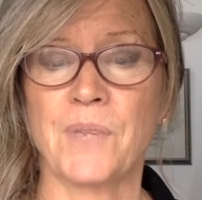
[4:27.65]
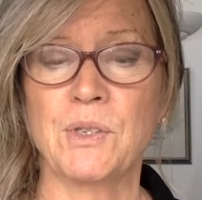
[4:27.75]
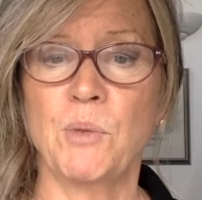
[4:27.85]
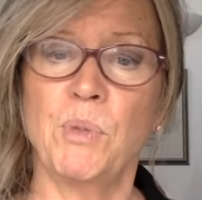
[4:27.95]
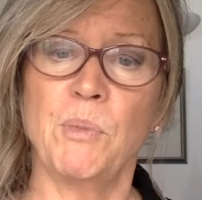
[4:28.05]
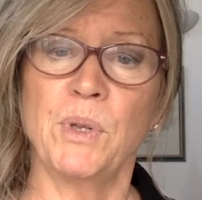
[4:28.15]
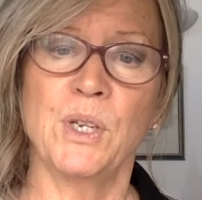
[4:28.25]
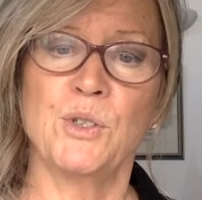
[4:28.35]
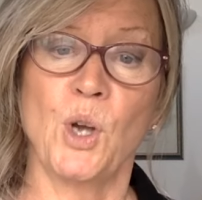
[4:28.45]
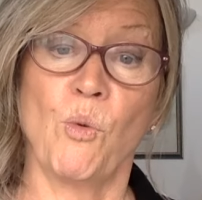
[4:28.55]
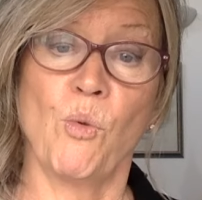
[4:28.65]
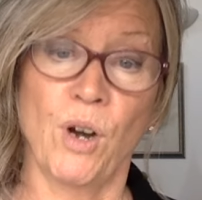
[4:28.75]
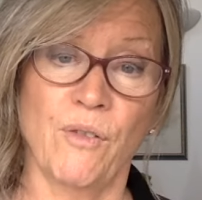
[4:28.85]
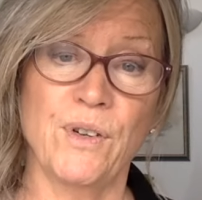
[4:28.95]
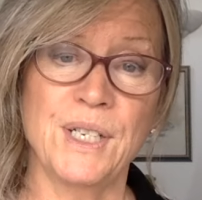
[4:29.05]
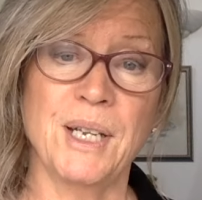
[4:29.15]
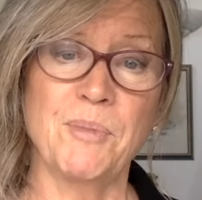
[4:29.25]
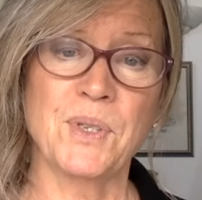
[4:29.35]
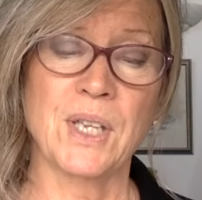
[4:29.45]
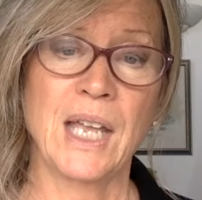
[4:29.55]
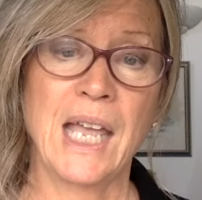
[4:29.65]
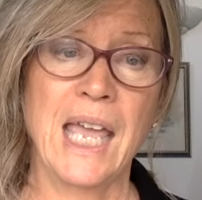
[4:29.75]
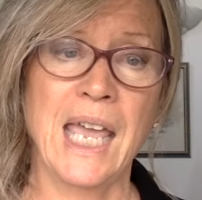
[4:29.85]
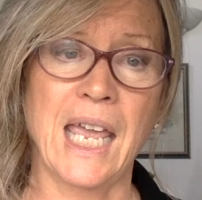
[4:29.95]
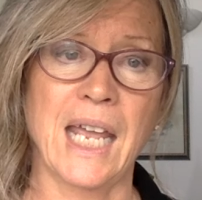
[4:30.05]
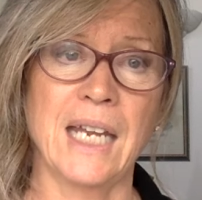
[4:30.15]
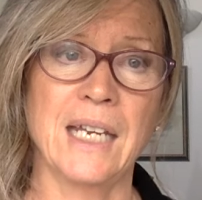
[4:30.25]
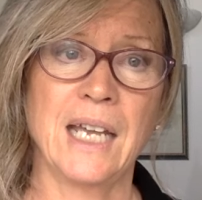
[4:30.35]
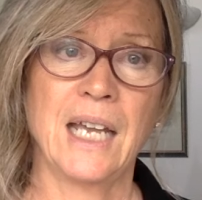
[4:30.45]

So people who don't work for tips, and